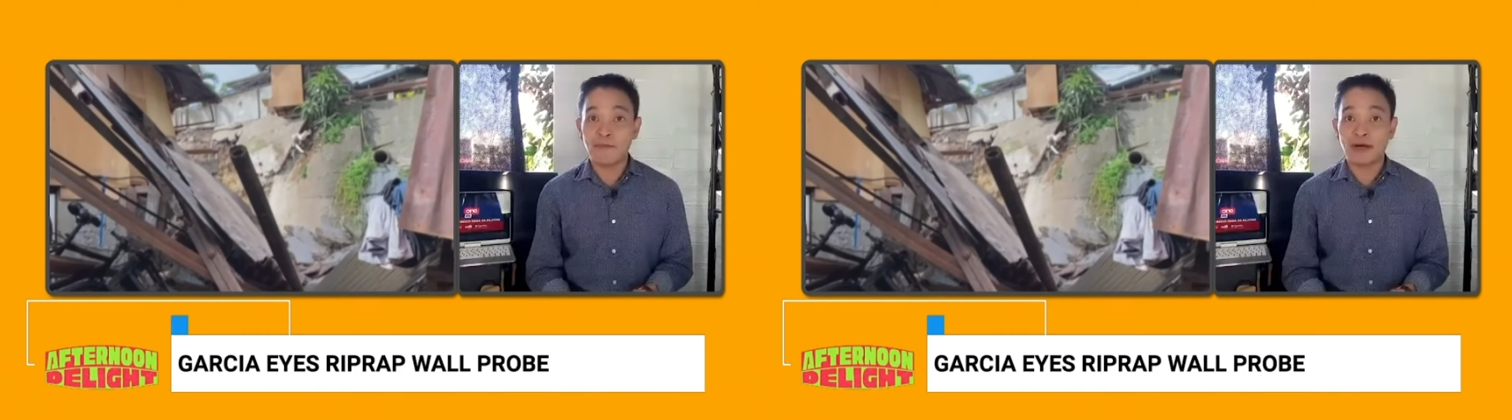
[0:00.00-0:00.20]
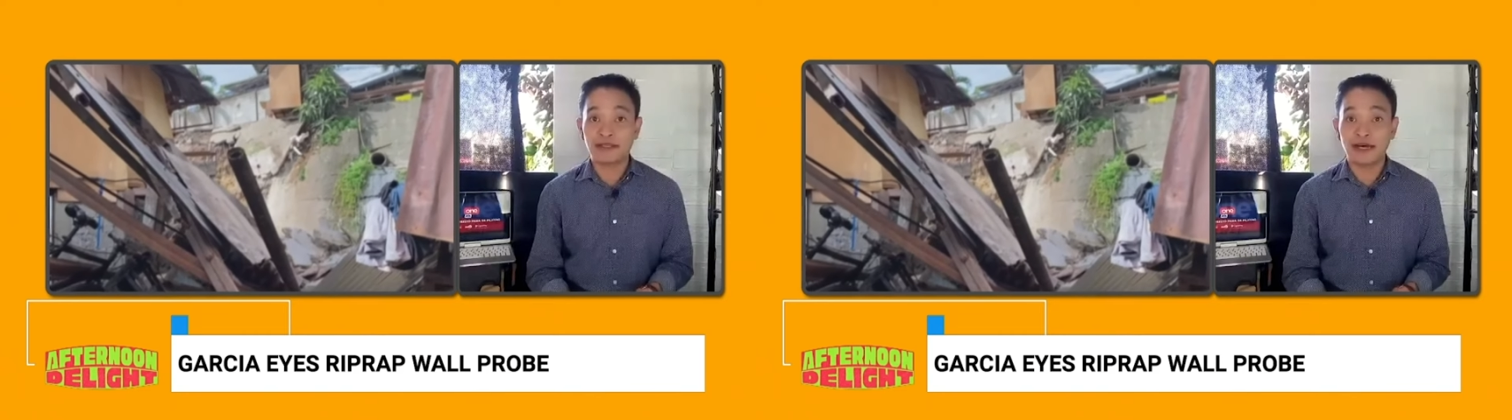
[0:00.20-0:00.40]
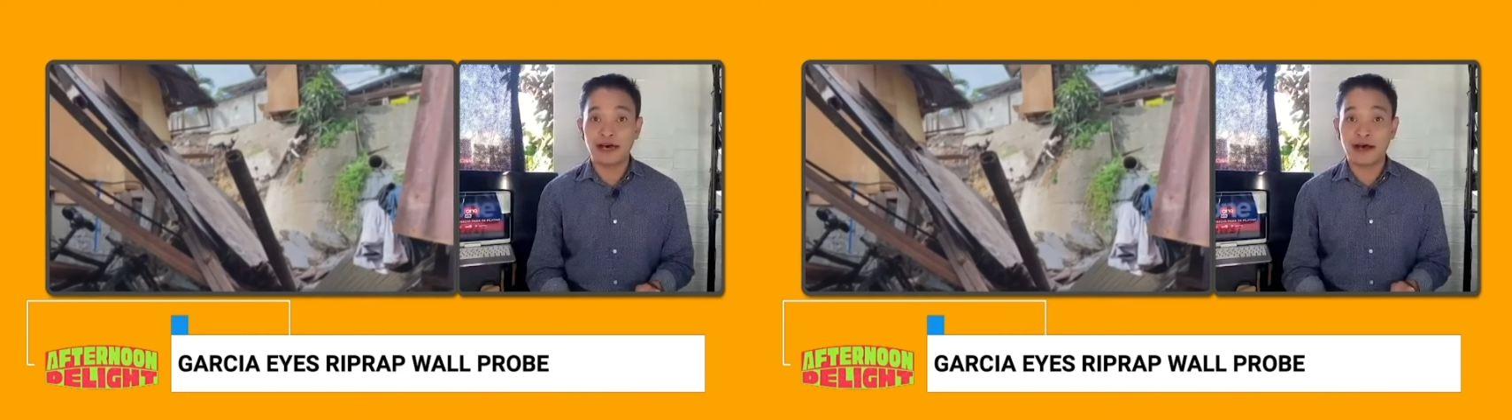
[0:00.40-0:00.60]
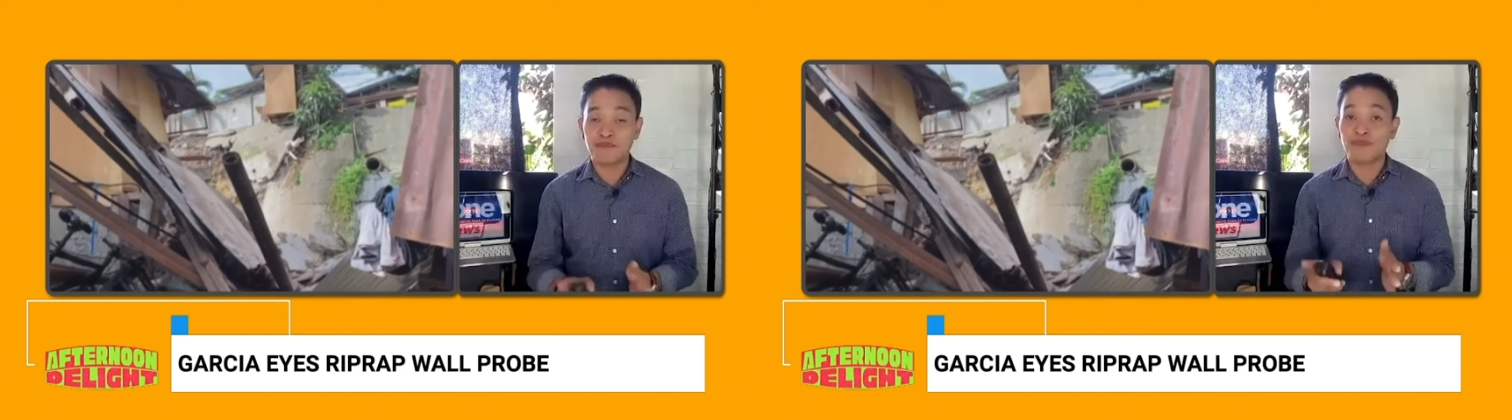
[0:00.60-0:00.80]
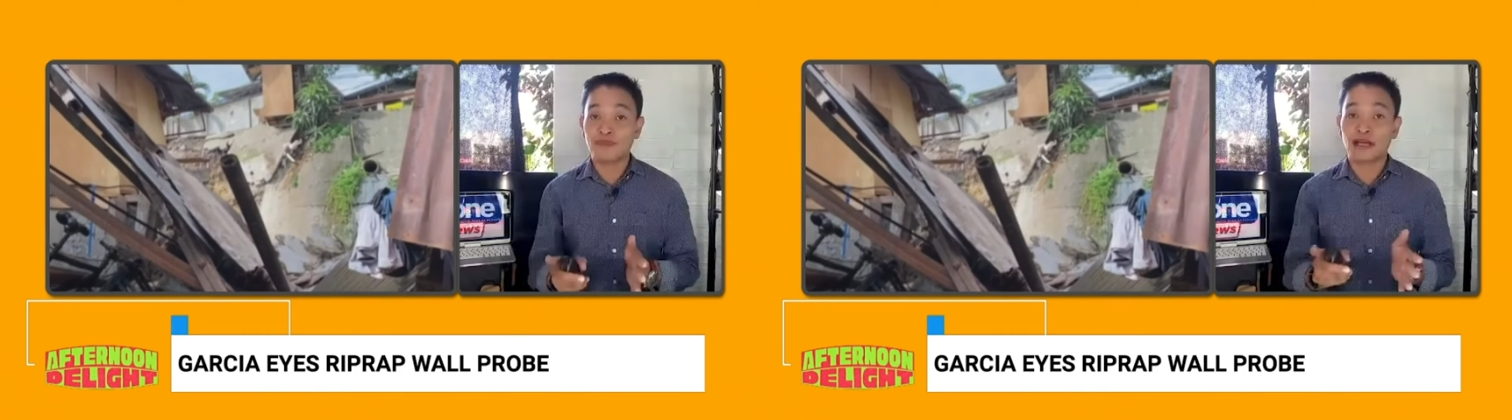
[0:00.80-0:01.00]
But
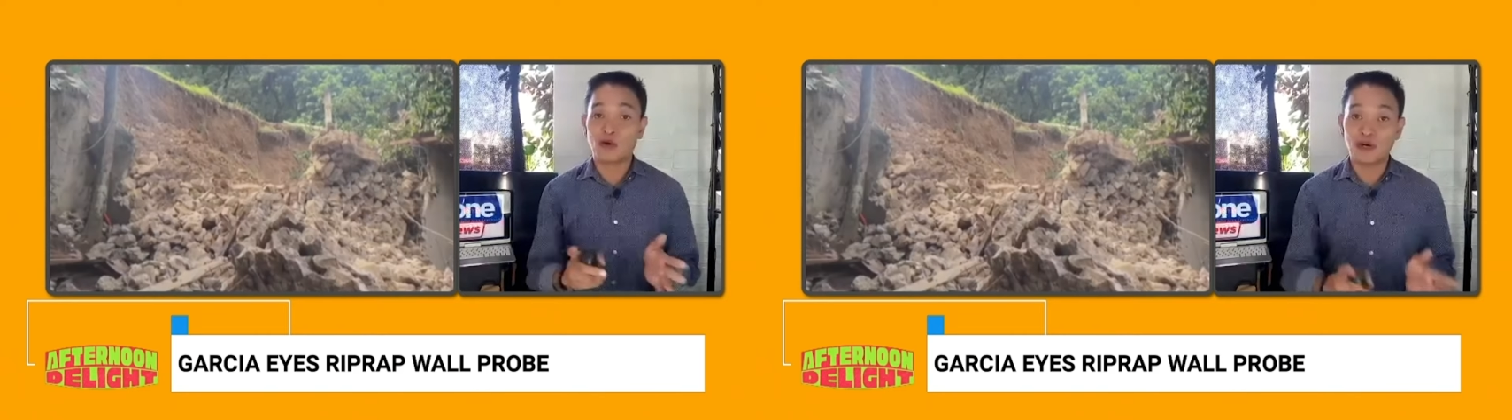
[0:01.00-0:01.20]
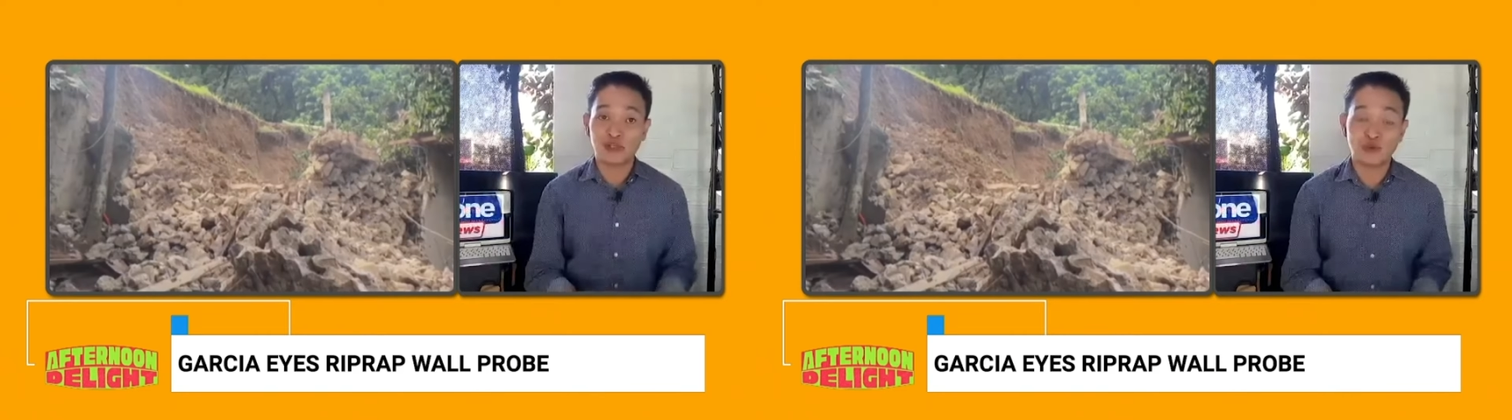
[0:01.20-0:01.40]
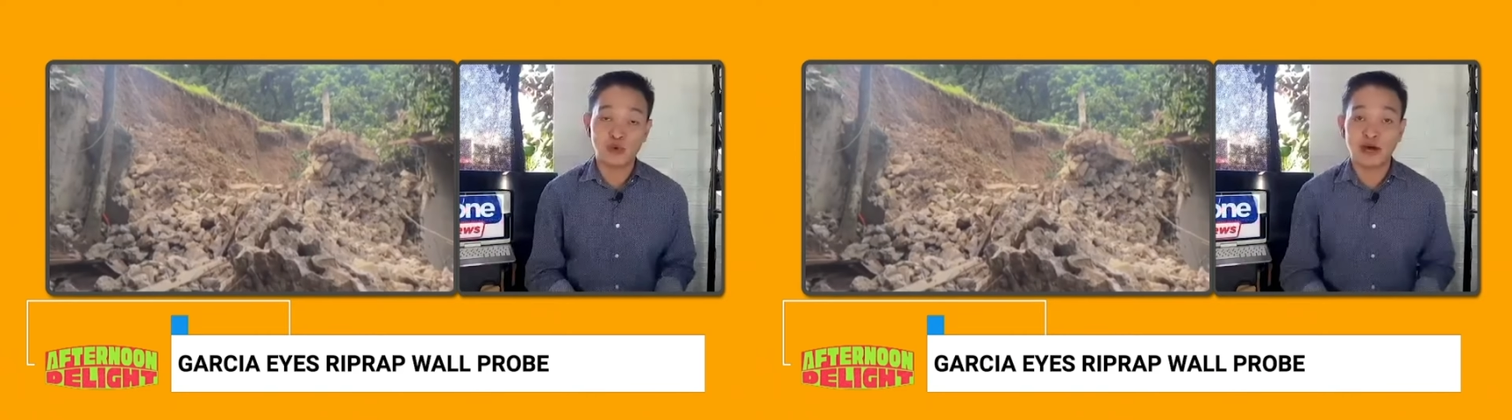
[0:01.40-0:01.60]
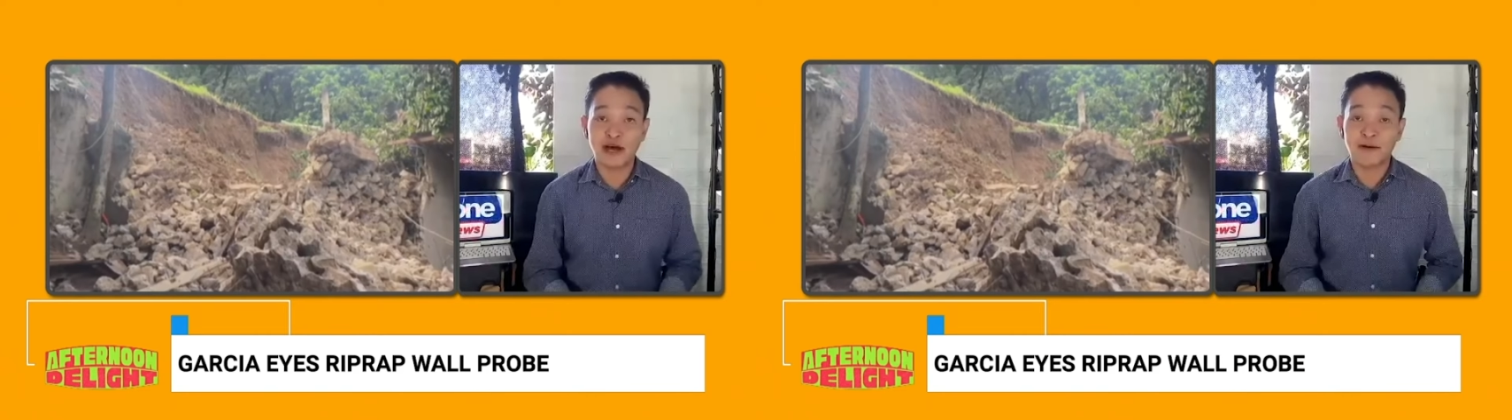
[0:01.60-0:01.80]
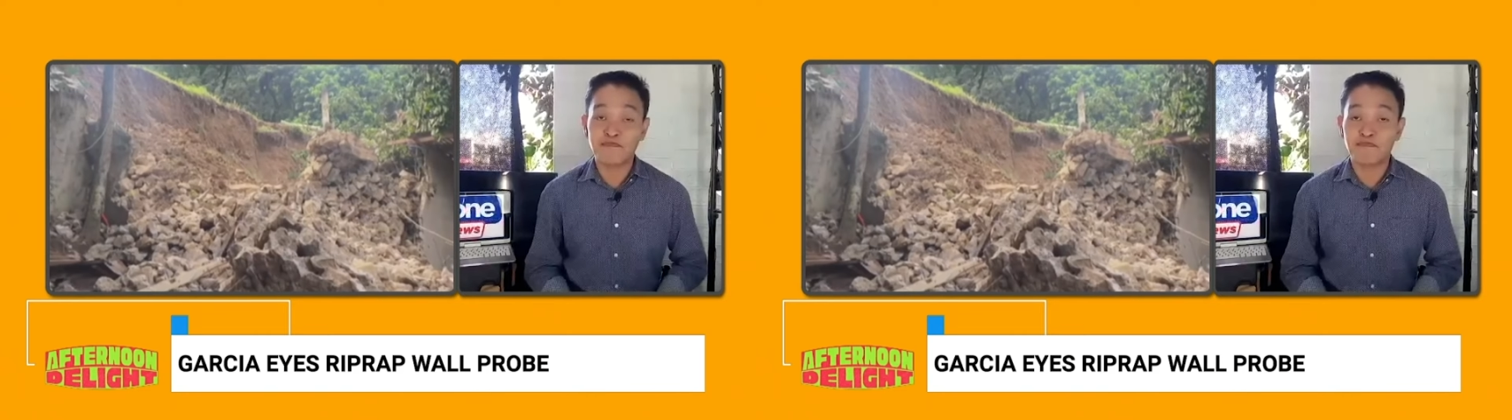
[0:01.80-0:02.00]
according
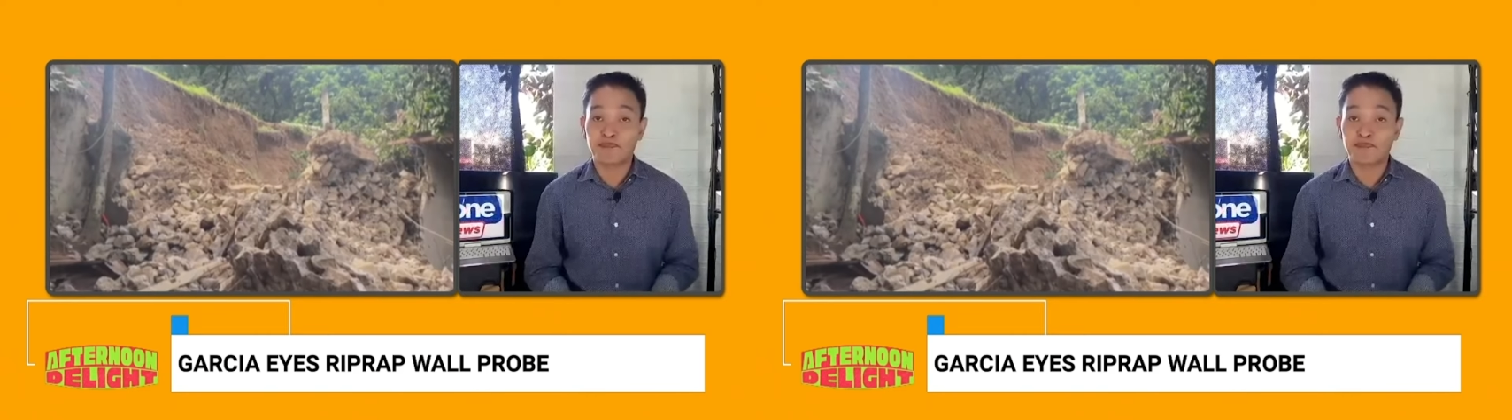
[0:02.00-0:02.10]
to